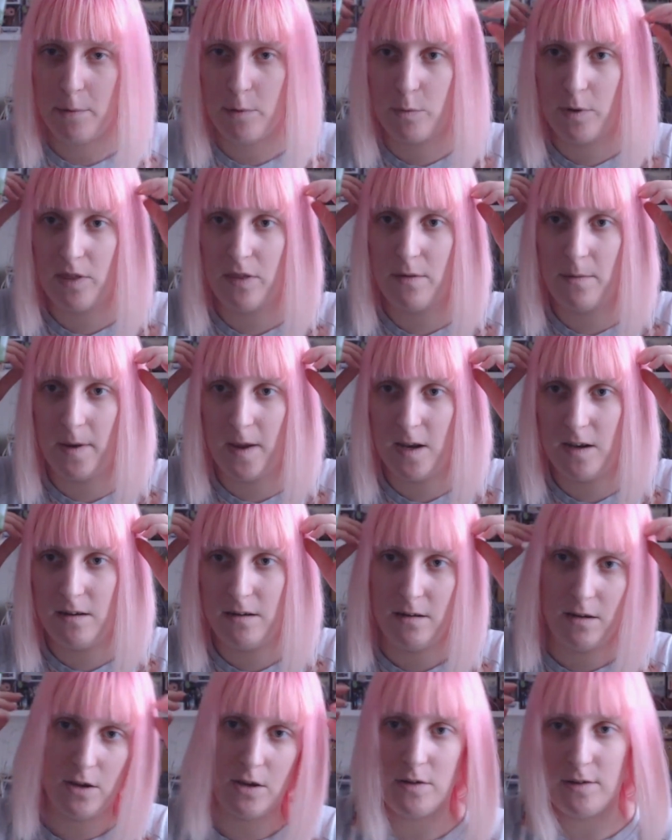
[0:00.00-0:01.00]
But with them in,
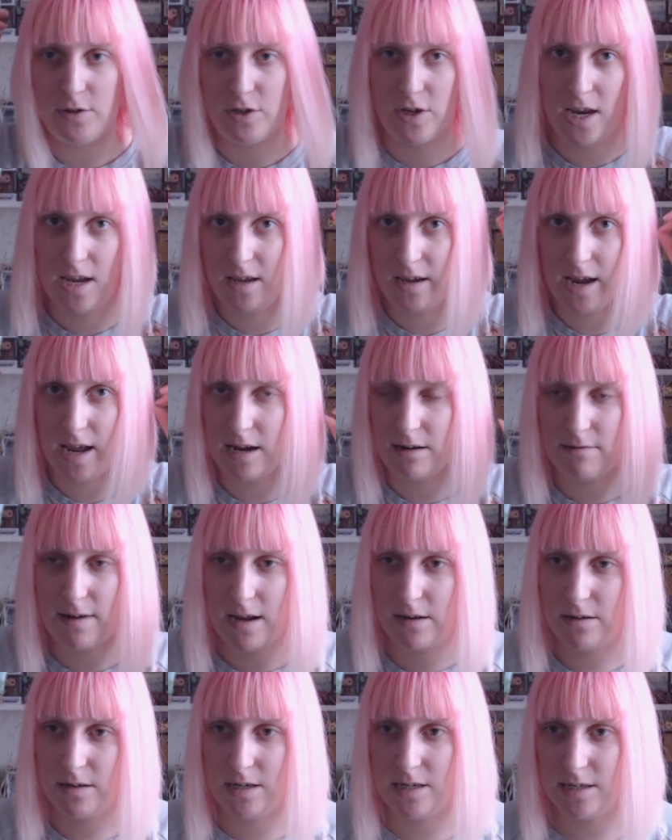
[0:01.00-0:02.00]
you can shake your head
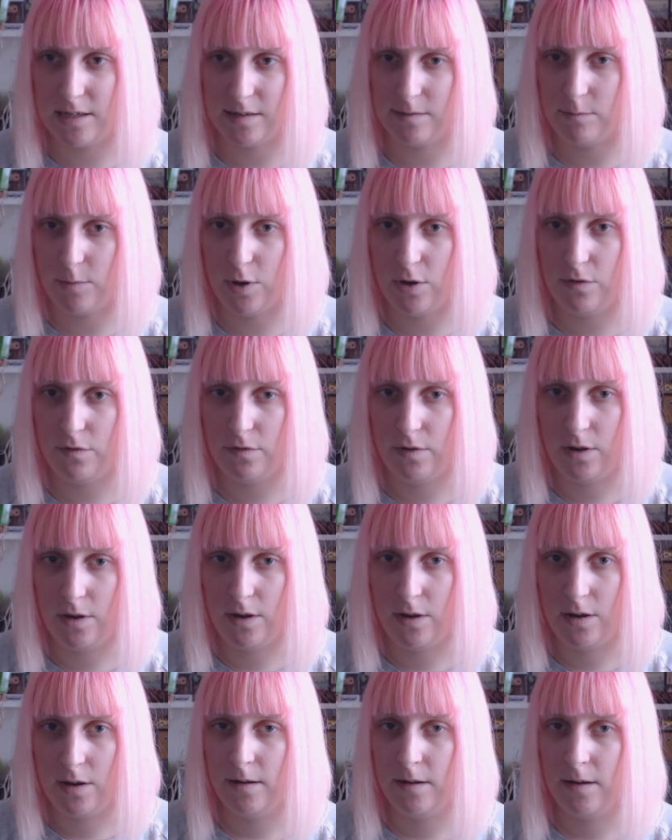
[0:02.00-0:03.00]
around and it doesn't move.
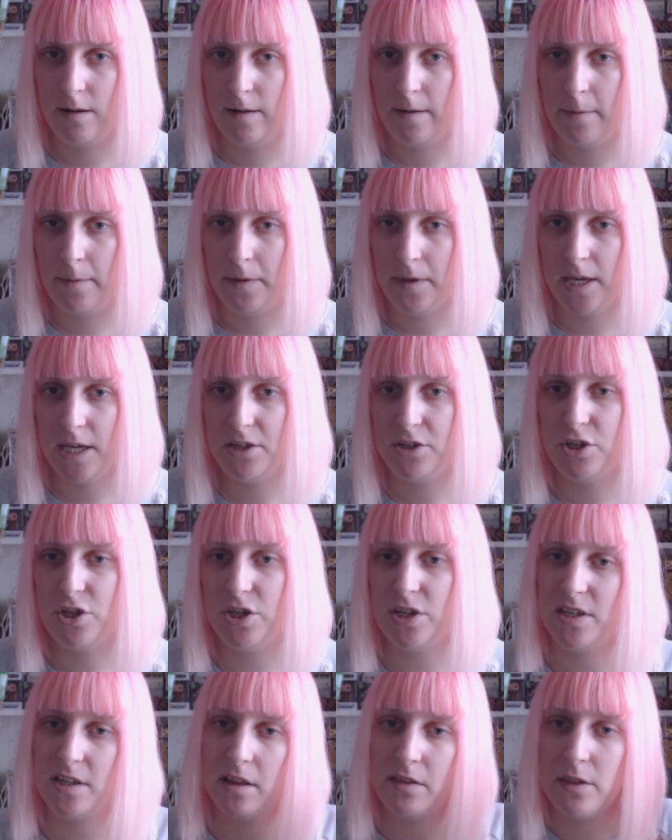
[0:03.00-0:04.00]
It's
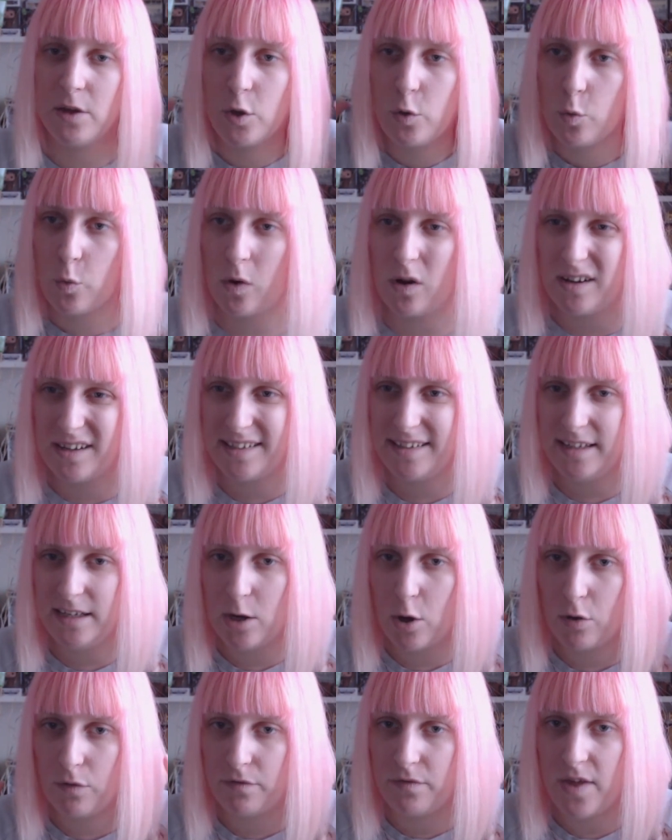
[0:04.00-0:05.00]
just that the quality
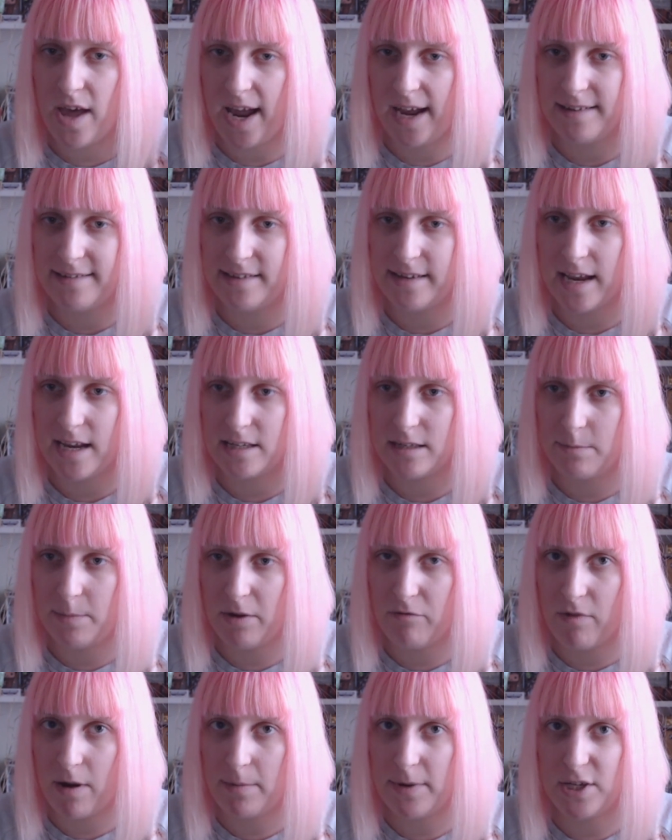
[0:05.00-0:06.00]
of the headset is a
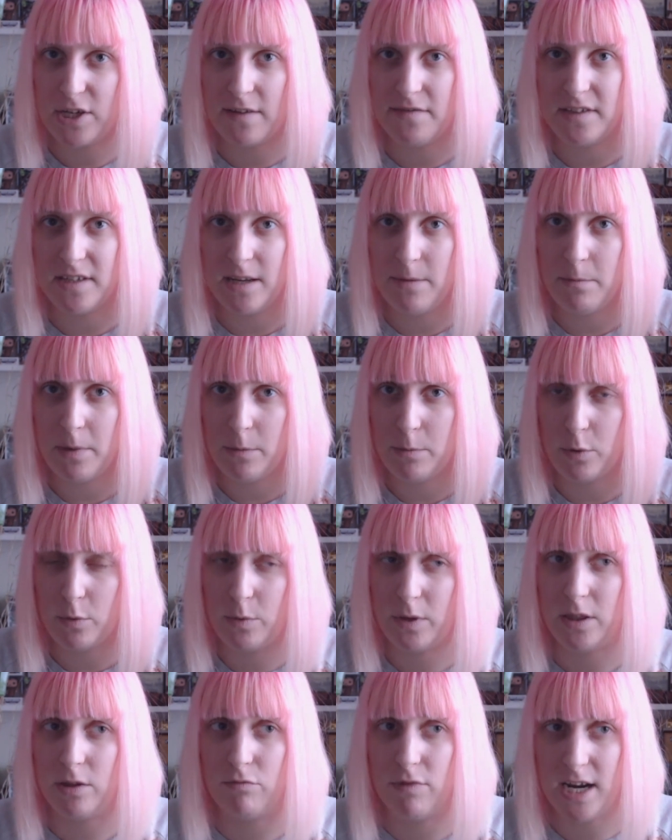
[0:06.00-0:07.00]
bit rubbish. I've seen people
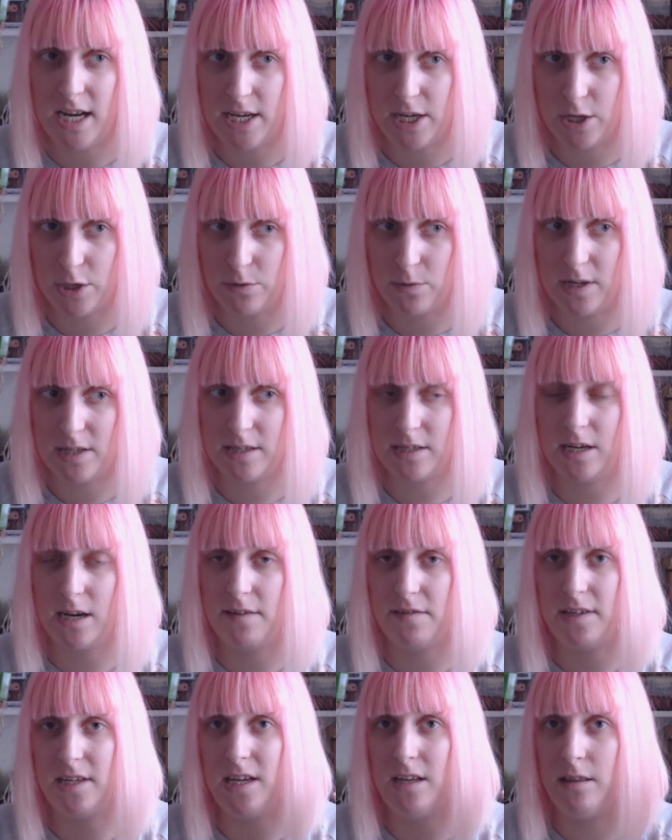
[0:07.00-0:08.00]
with the really good ones, and I've
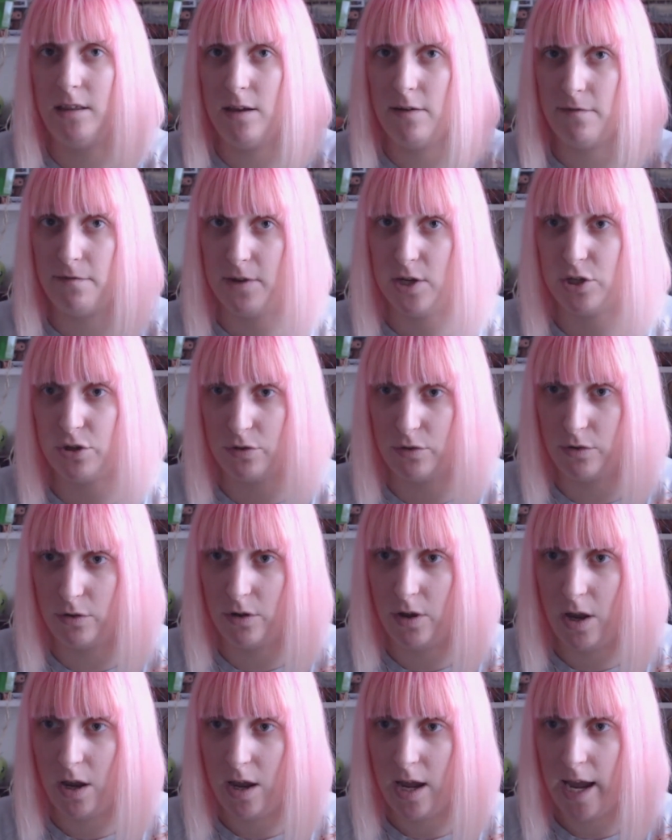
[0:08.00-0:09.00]
seen the official
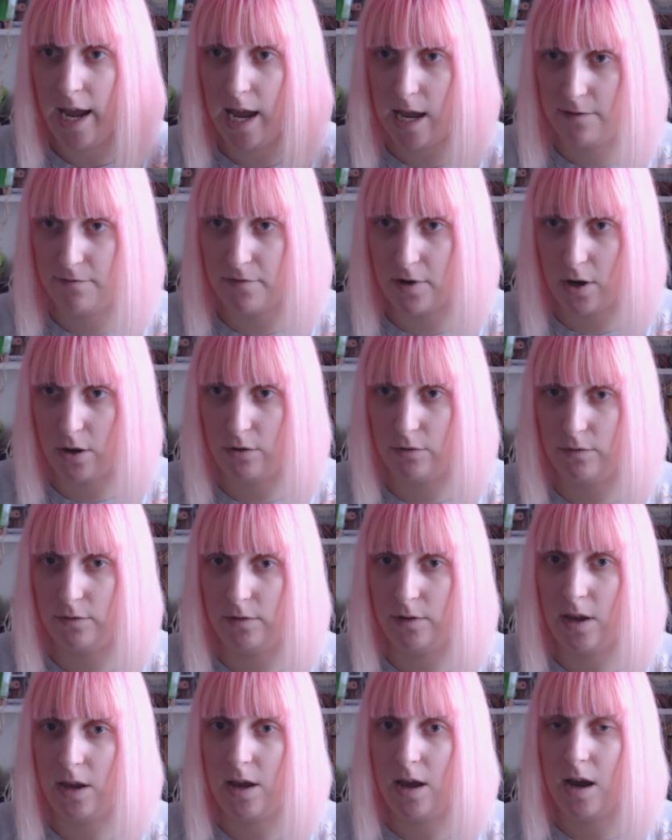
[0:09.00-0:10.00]
headphones,
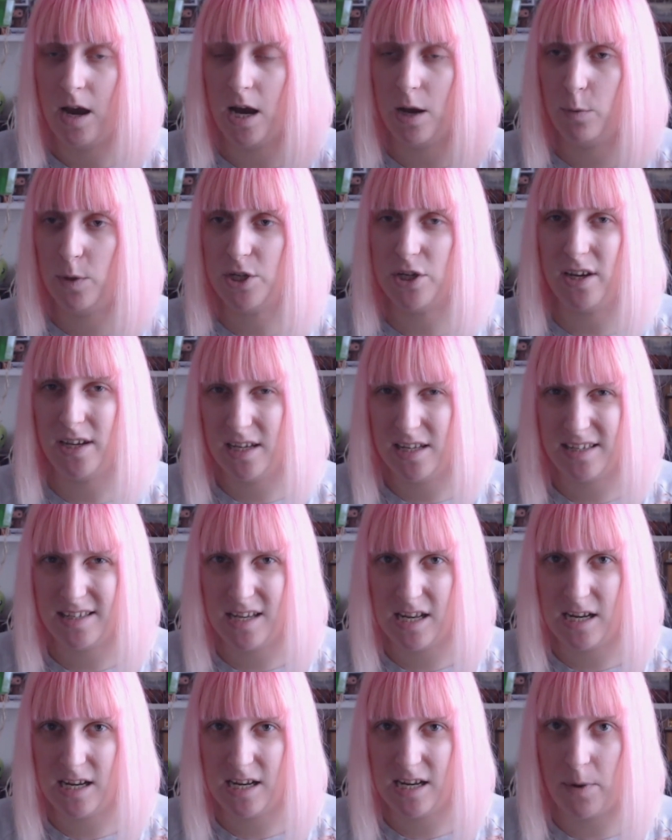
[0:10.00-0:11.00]
which I
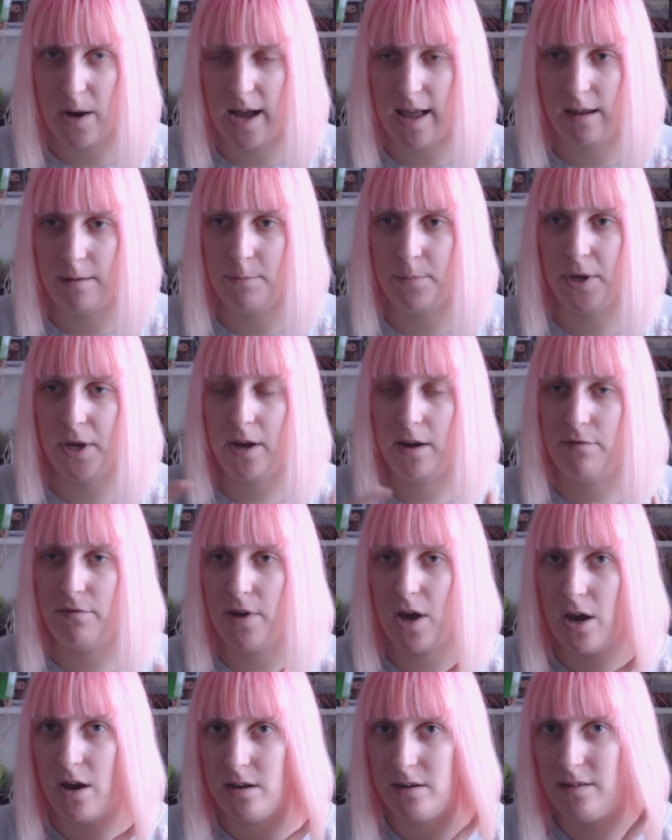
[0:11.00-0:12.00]
considered buying, but I've
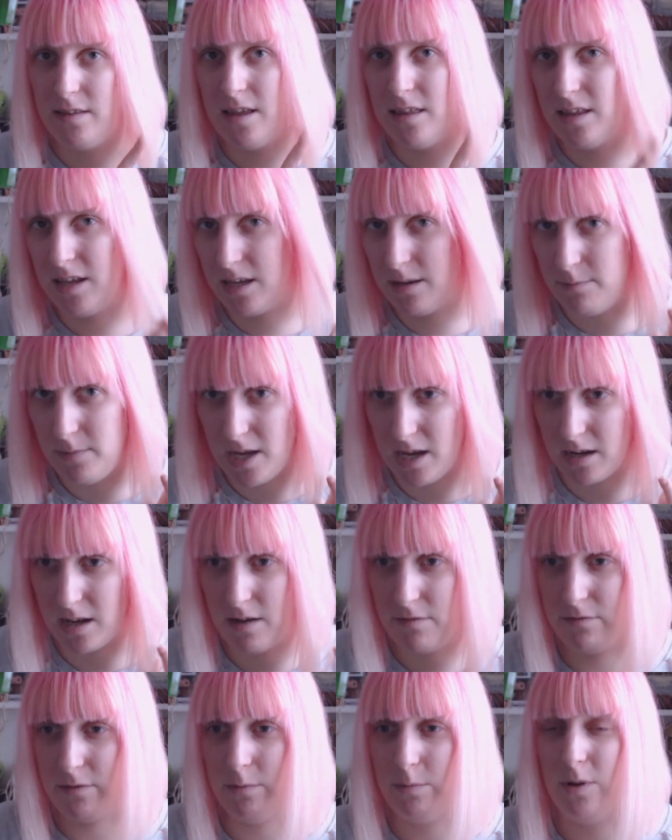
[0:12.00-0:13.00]
heard that they can be
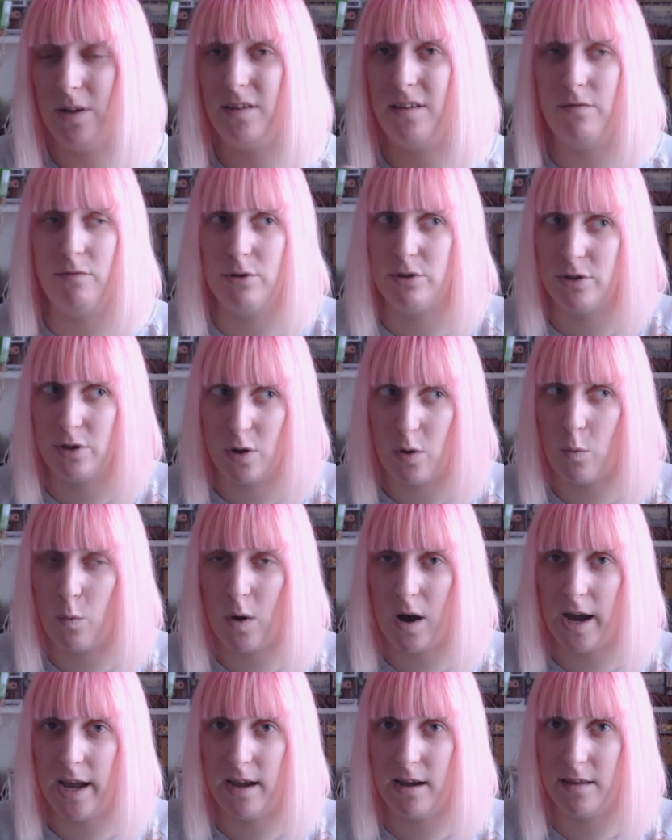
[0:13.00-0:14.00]
uncomfortable, and they've also got a
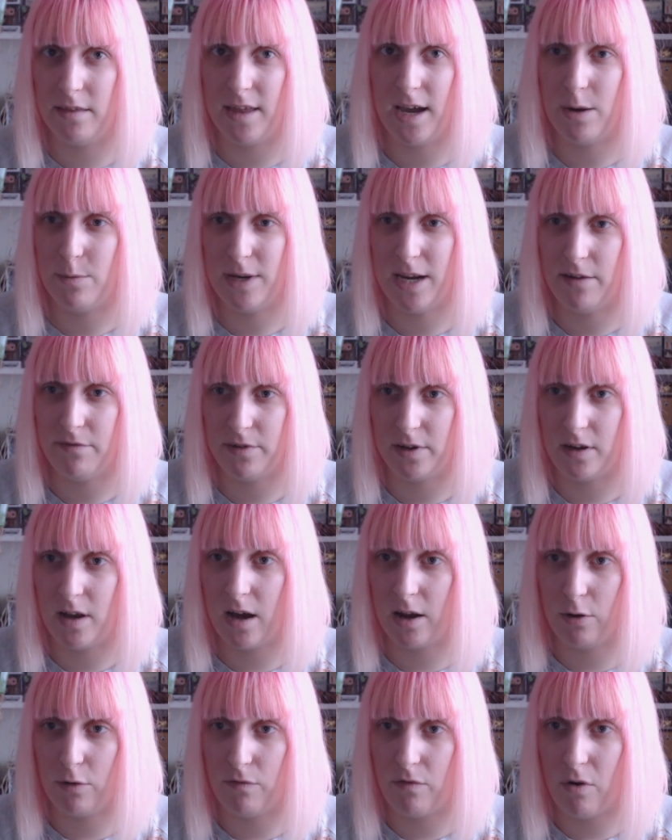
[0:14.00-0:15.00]
wire that I would have to
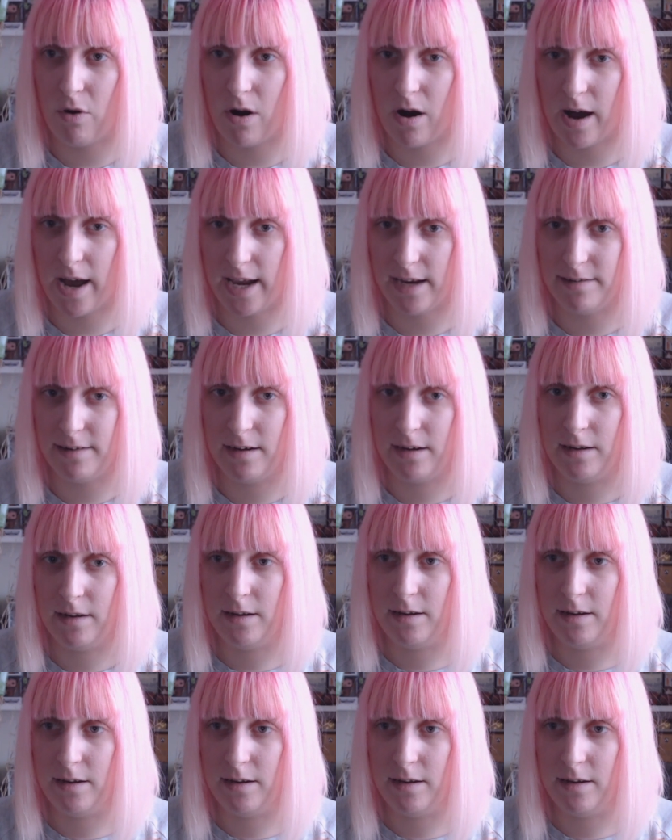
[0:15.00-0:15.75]
cut off or hide.